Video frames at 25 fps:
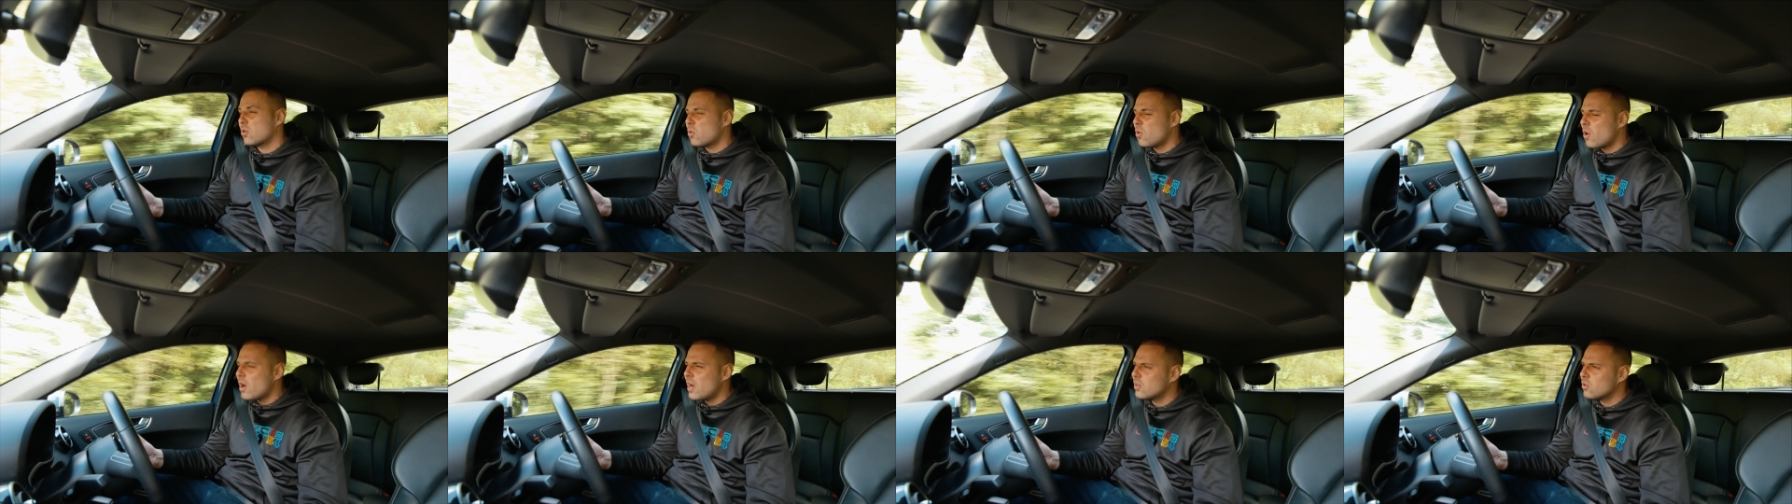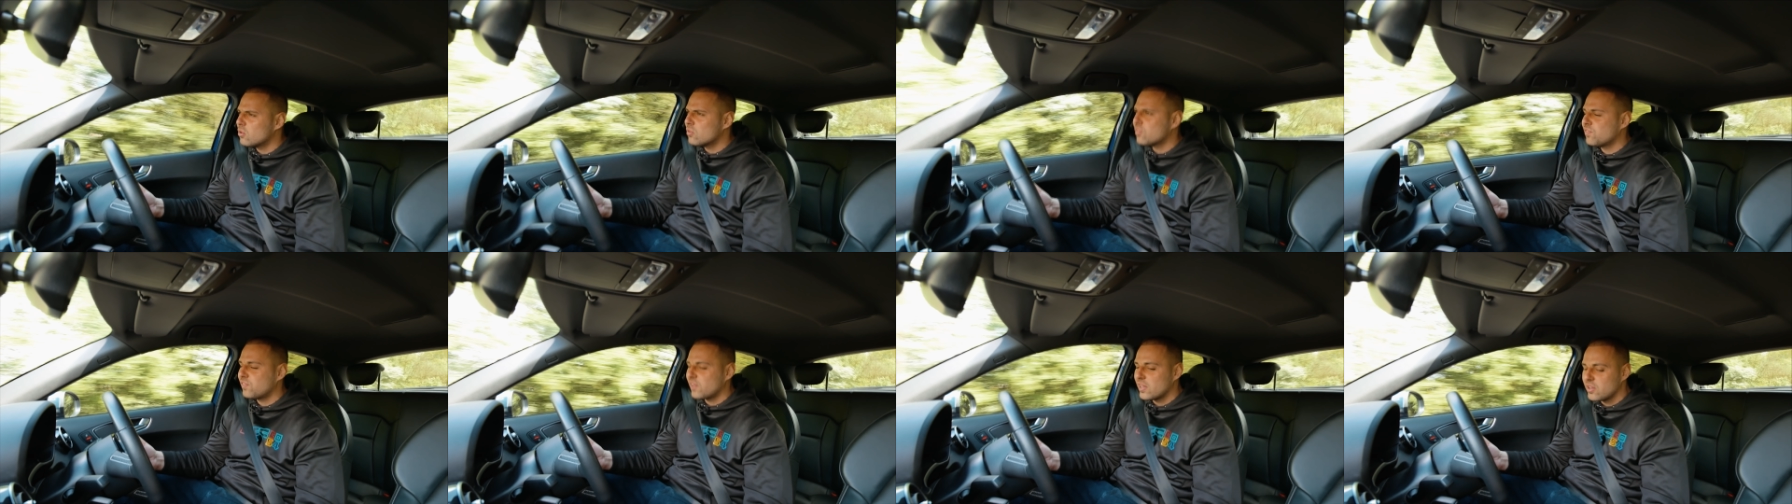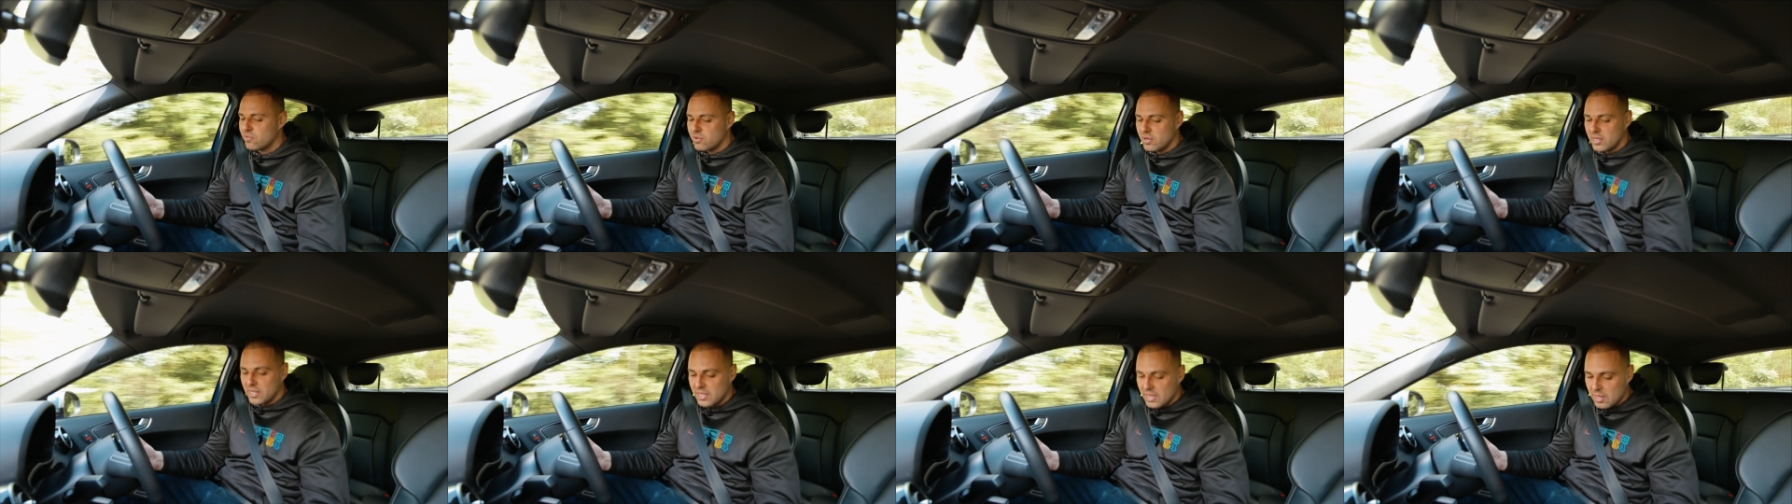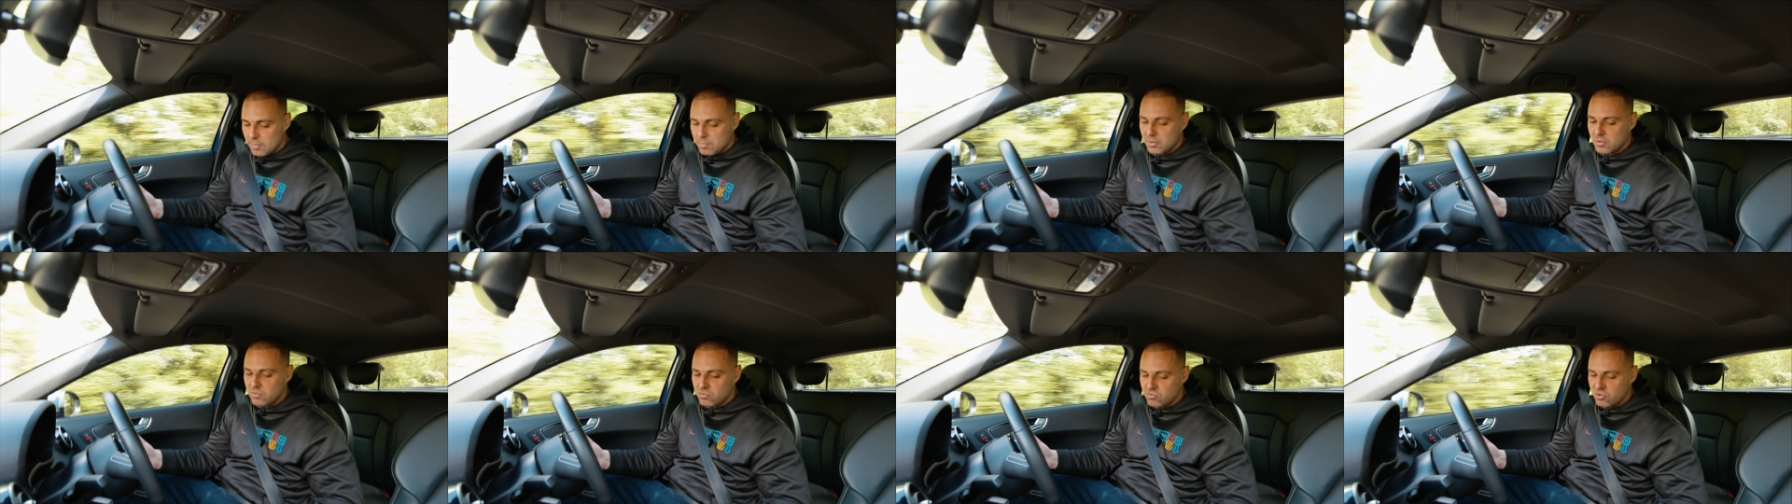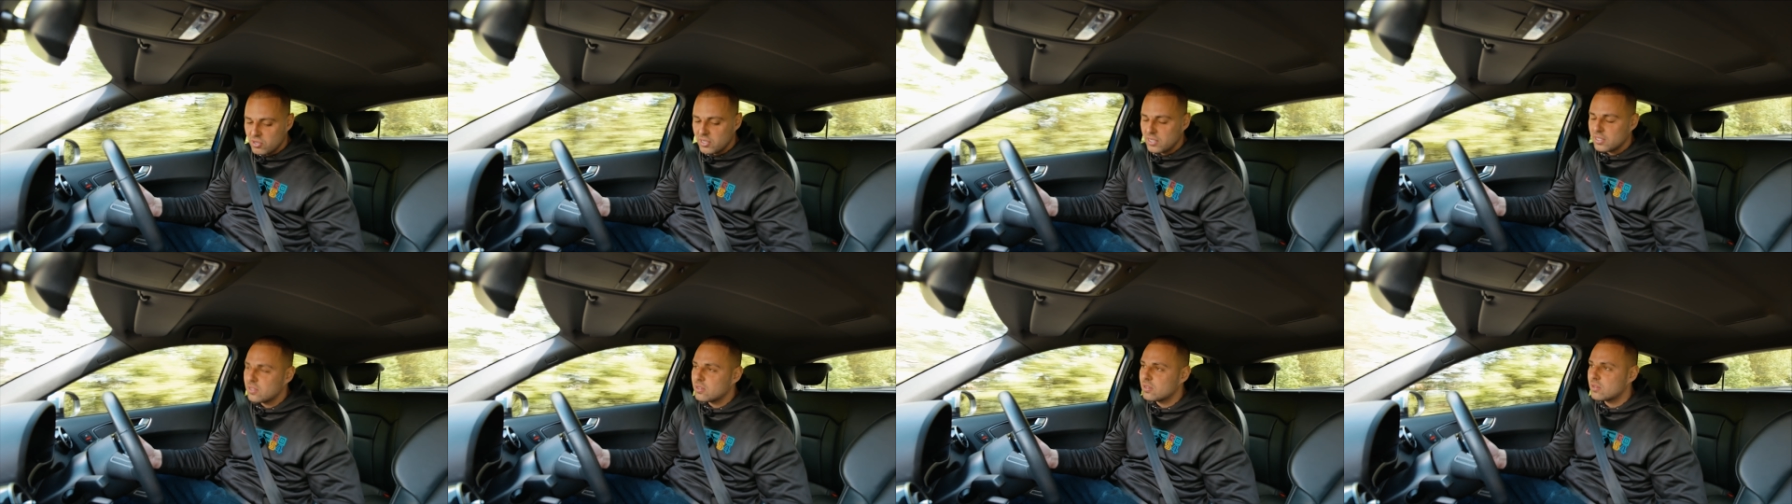quite an odd thing really they'd be
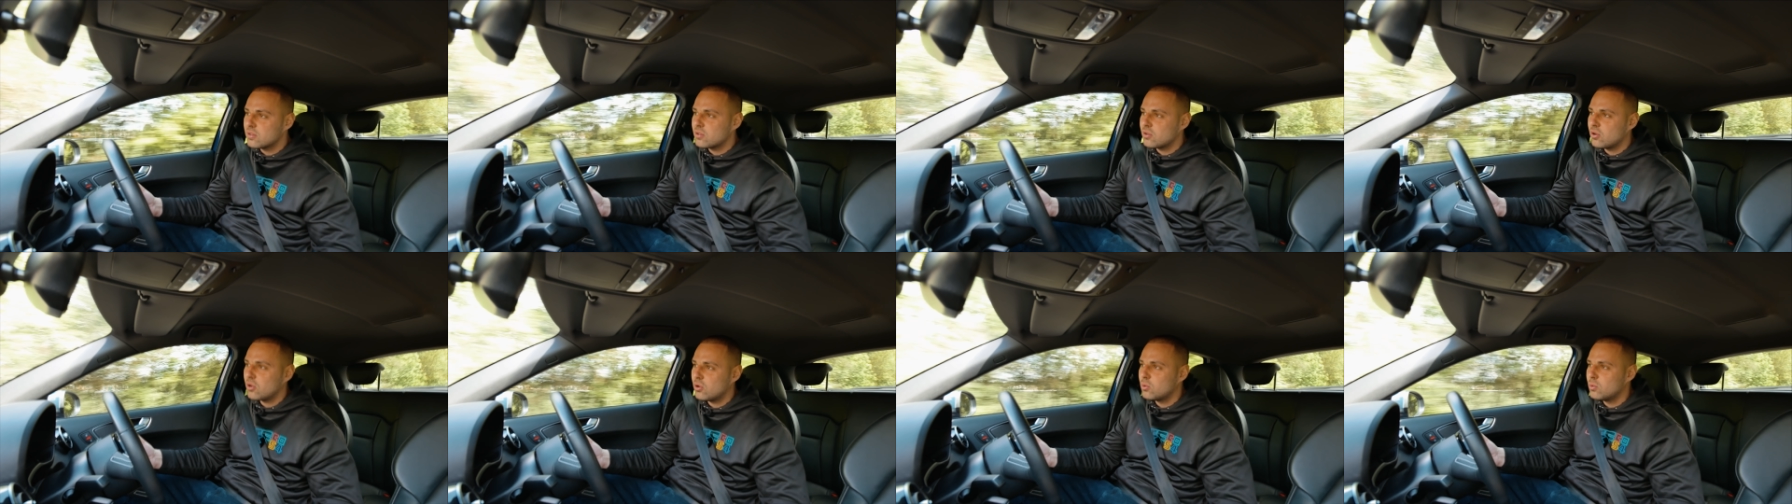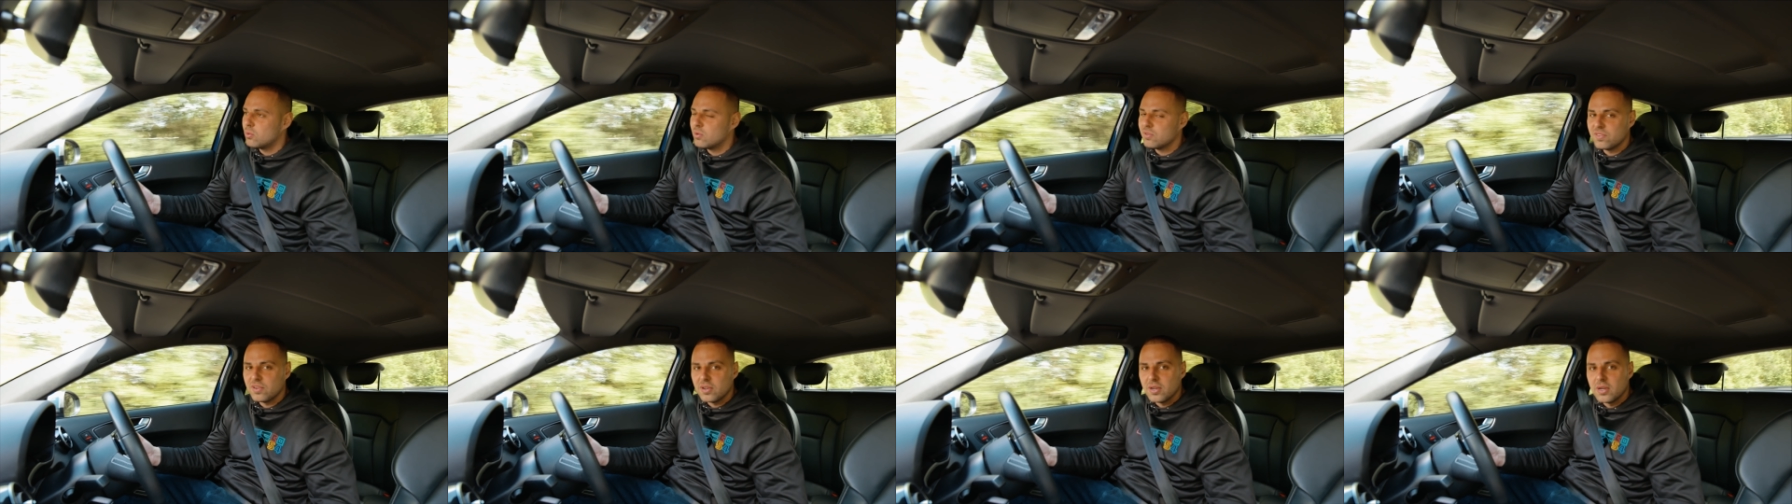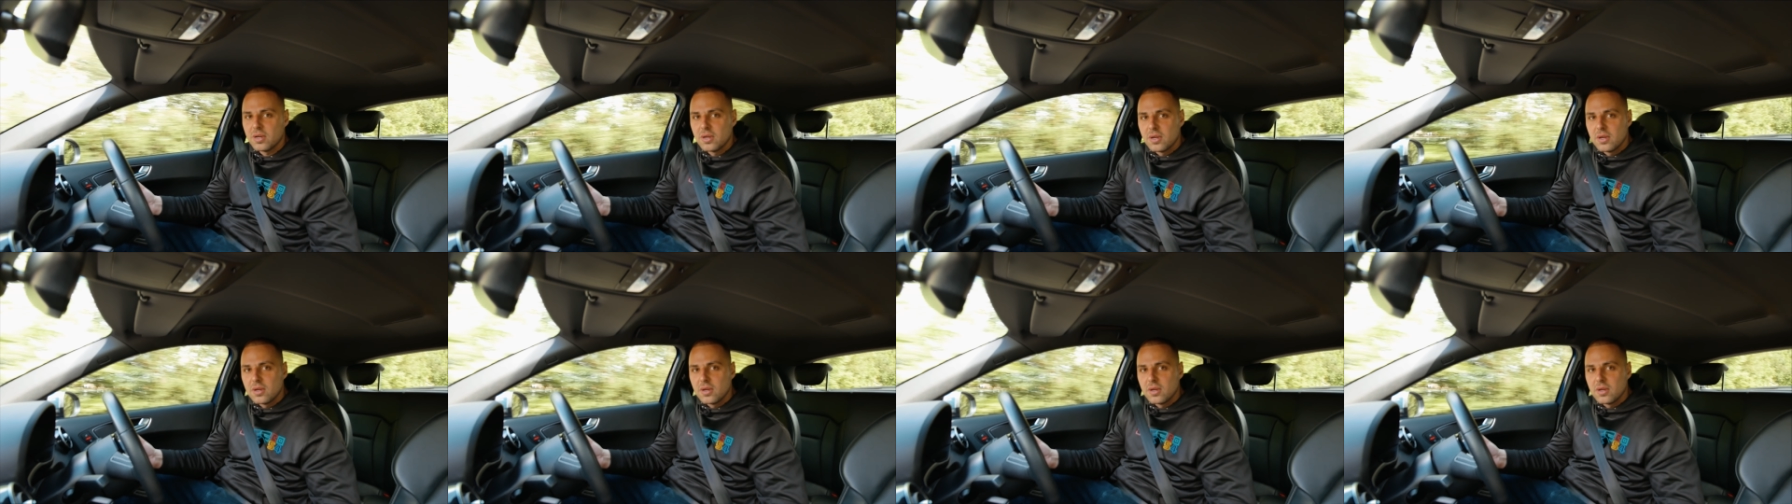really cool with a,